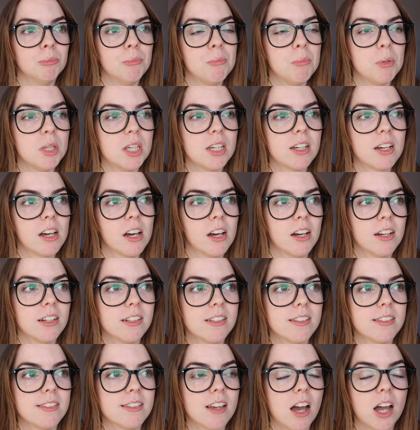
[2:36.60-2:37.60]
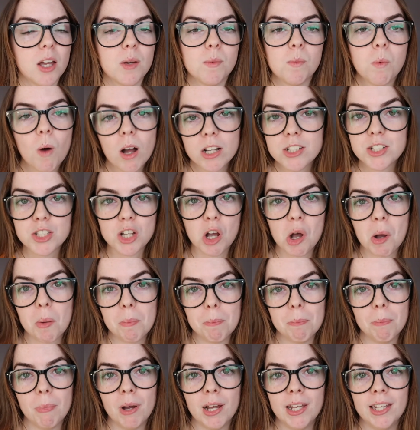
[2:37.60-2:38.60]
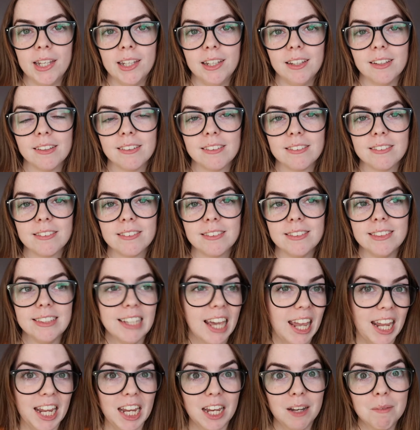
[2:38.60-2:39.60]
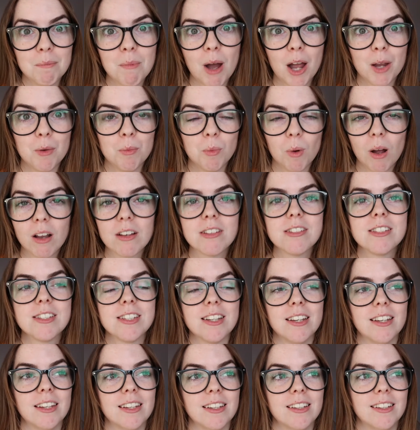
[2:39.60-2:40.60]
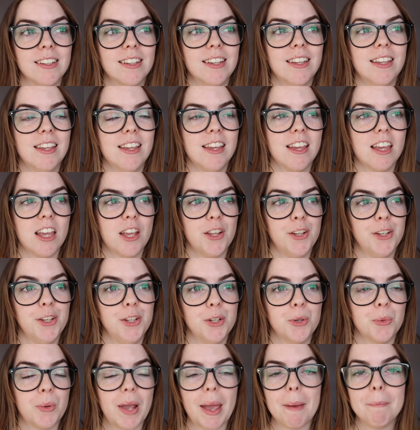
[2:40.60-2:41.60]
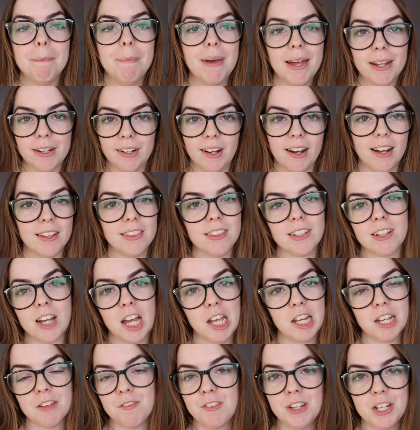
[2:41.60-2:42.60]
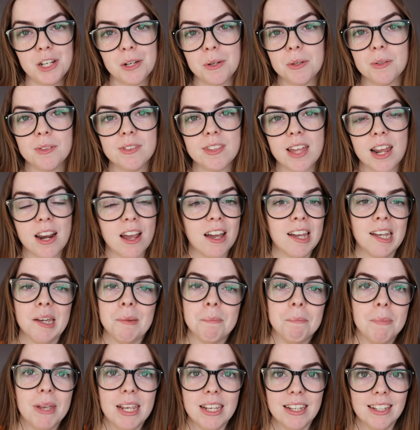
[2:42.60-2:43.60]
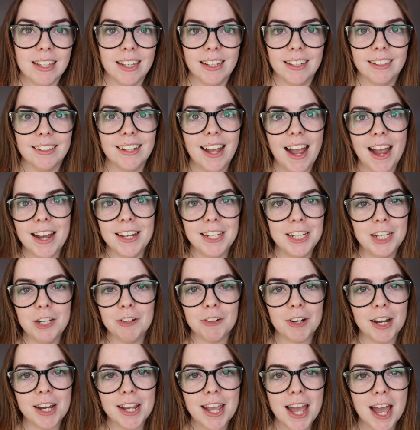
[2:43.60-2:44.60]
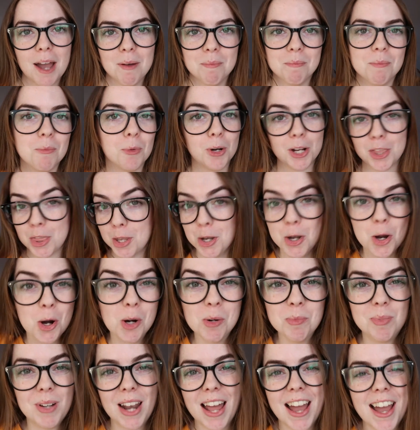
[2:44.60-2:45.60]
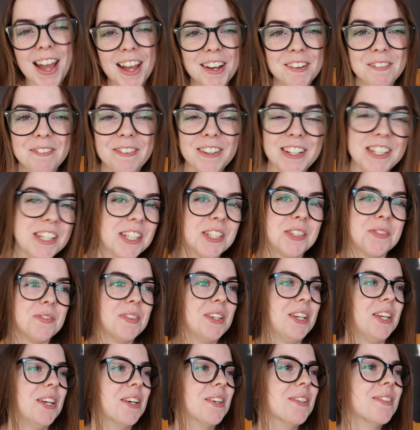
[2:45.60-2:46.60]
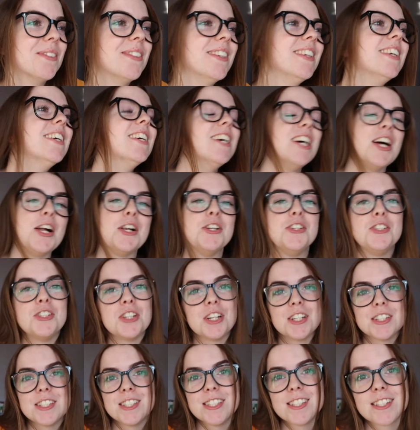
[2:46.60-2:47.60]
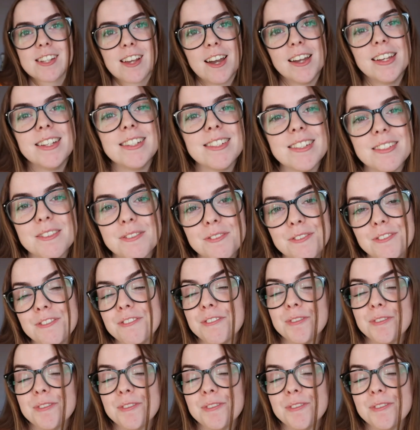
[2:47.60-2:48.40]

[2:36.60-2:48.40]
Because I want to up my game. I want to, you know, get better at the kind of videos that I am making, and here I am with no plan for this video, just kind of